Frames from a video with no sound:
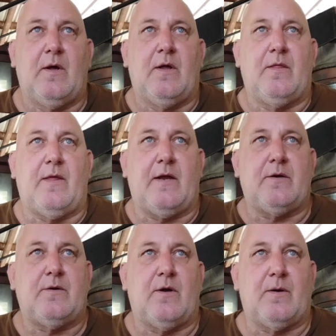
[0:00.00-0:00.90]
That
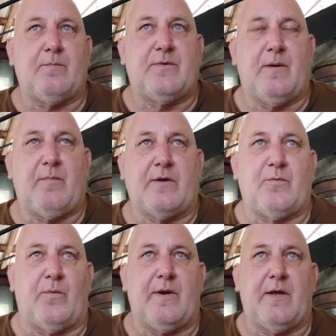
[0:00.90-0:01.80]
10 by
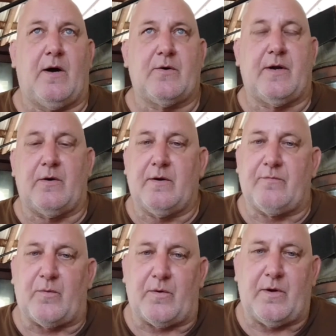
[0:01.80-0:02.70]
20, I'll carry it
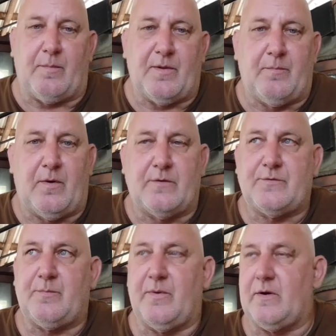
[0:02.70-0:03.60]
for a couple of months
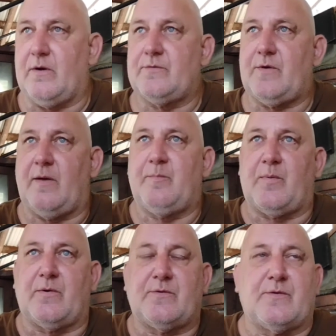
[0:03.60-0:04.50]
because I
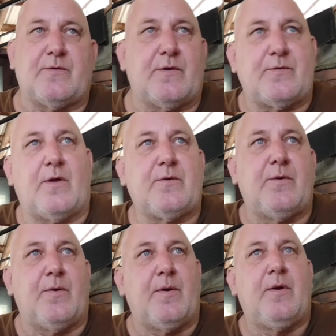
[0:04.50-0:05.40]
purchased this other
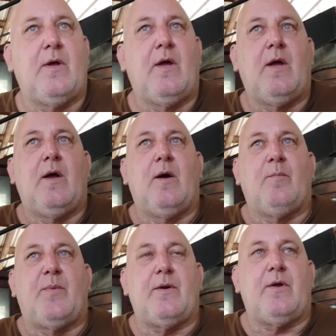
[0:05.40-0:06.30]
unit.
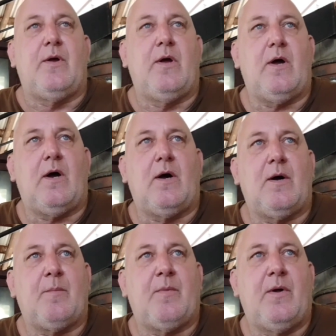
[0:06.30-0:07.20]
But
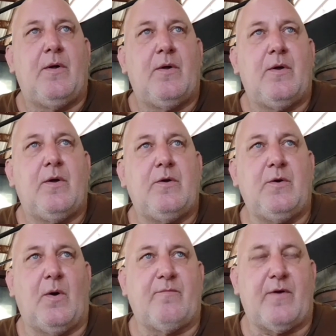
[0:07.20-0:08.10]
I'm
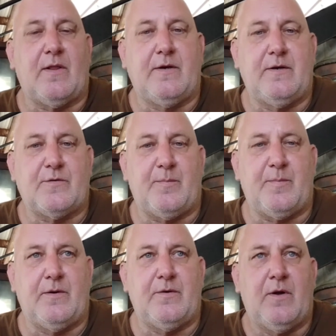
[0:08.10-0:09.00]
fairly
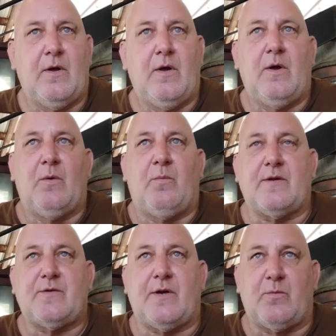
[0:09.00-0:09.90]
disciplined. When I
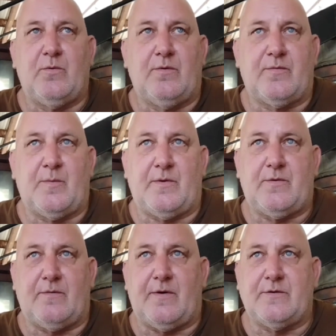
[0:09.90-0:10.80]
set a rule for
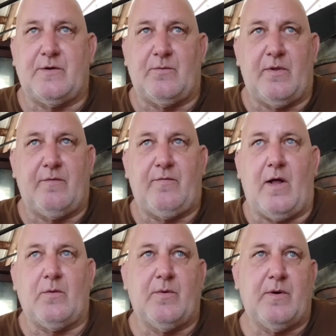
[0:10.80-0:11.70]
myself, I generally
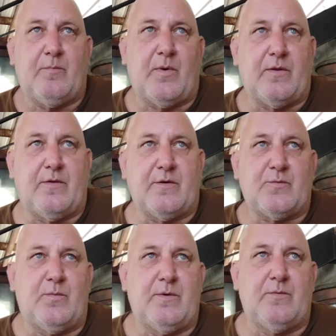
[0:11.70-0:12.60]
follow it. But this
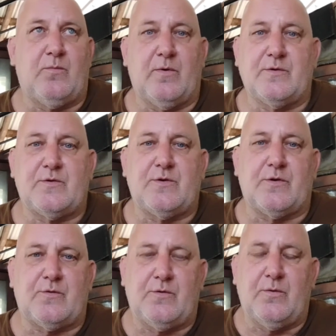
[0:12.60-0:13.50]
one was
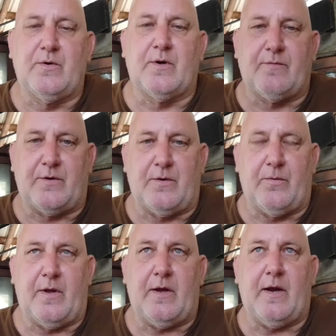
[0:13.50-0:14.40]
just too good of a
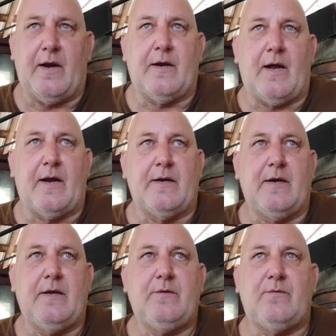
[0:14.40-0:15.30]
unit, and I
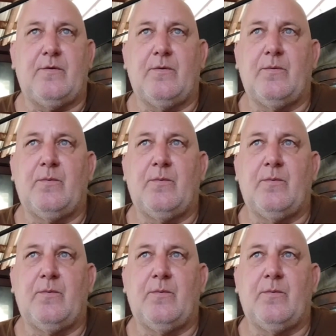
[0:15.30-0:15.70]
need to,